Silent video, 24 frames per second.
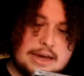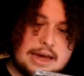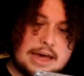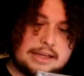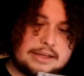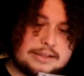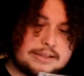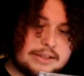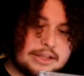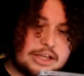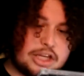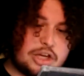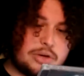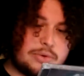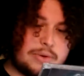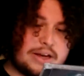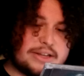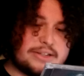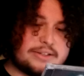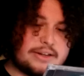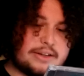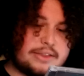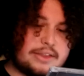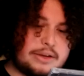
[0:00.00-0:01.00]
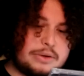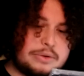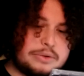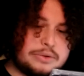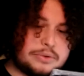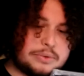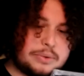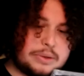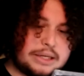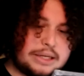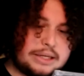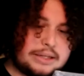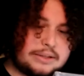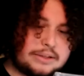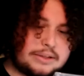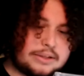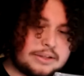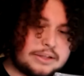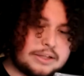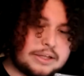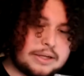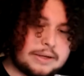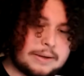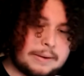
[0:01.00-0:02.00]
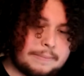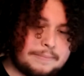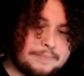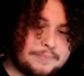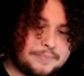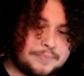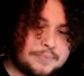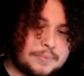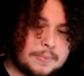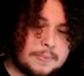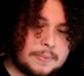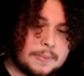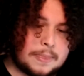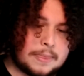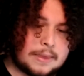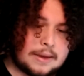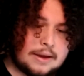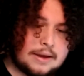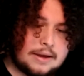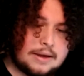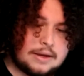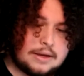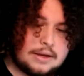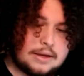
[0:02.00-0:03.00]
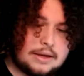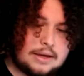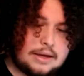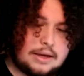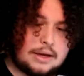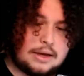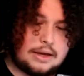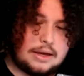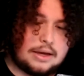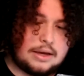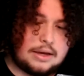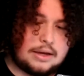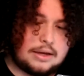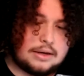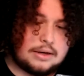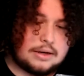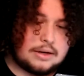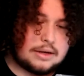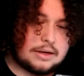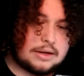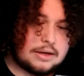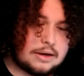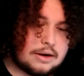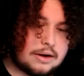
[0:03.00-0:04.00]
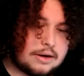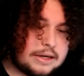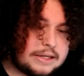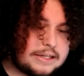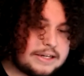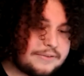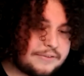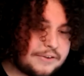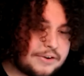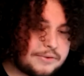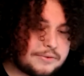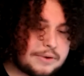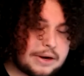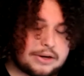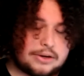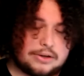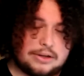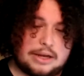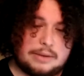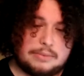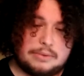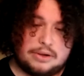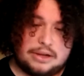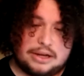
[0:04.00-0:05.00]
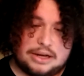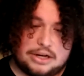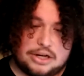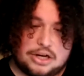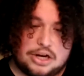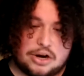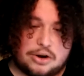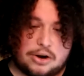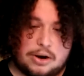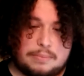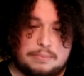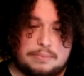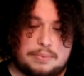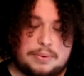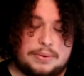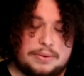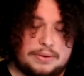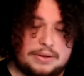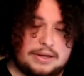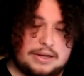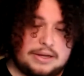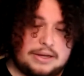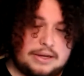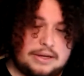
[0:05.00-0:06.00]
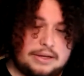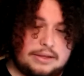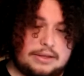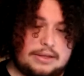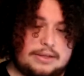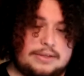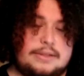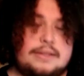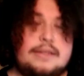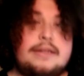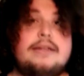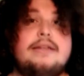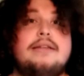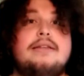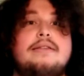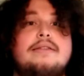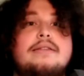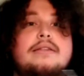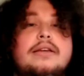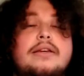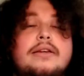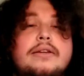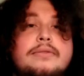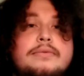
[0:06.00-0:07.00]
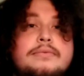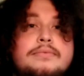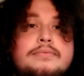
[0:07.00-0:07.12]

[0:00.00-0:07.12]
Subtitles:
at least in the US. I think it was released on a different record label in Europe. This is